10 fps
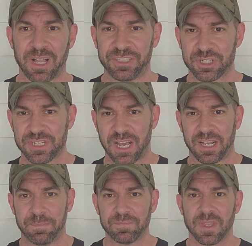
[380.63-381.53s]
I just kind
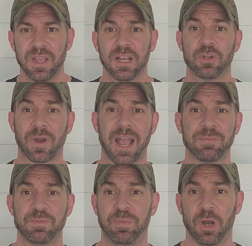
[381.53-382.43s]
of
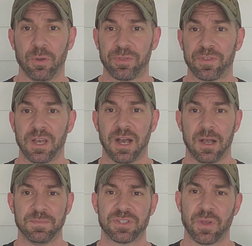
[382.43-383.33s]
grabbed both
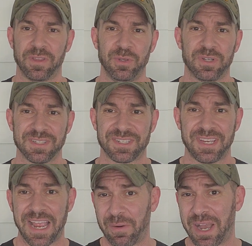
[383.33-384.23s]
so that you can
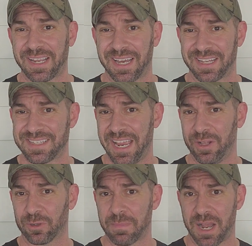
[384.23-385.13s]
see how I kind of
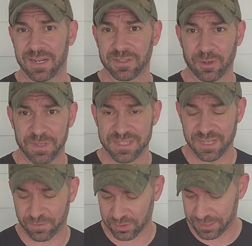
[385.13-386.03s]
tailor mine a little bit
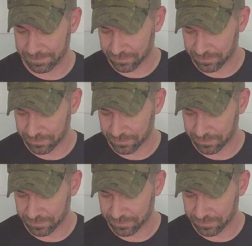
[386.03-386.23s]
differently.